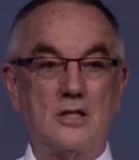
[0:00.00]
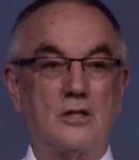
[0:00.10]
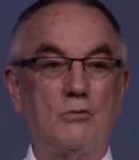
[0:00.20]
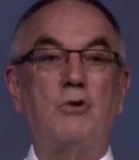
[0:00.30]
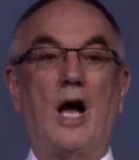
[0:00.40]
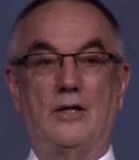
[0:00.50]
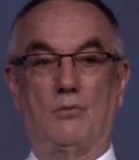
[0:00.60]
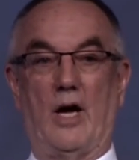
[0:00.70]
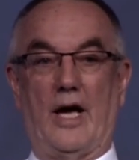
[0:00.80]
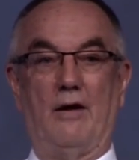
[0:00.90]
the right
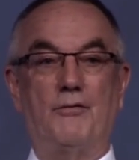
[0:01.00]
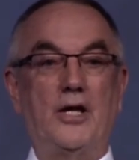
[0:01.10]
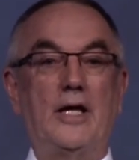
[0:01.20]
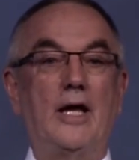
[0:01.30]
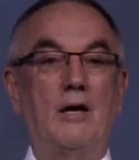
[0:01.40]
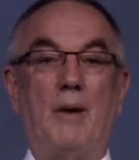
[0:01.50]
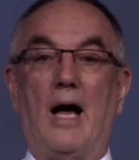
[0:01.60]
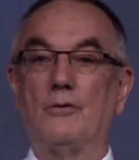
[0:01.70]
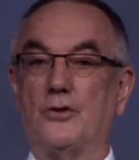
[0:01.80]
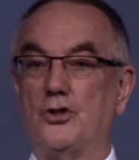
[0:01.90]
way of thinking
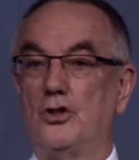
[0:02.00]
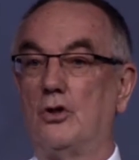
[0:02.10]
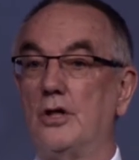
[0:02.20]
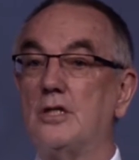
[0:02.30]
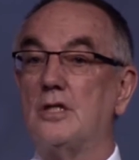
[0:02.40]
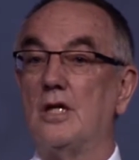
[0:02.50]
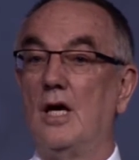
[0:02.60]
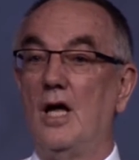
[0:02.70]
about the choice